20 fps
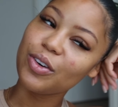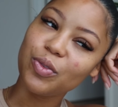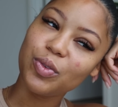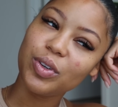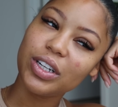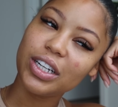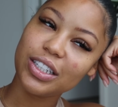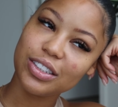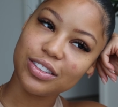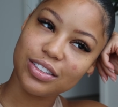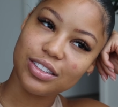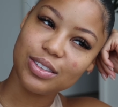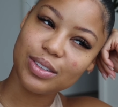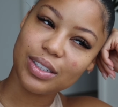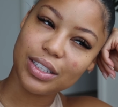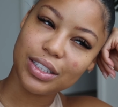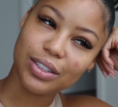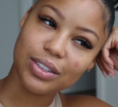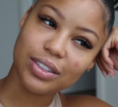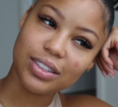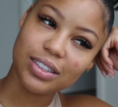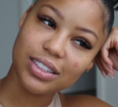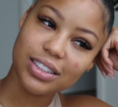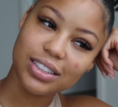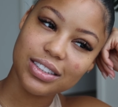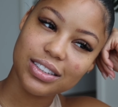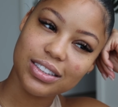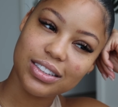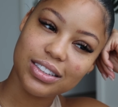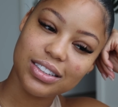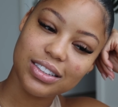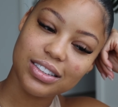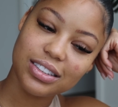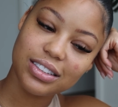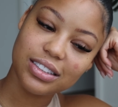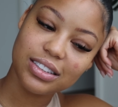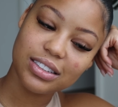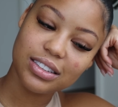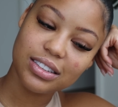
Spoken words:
What else do I notice?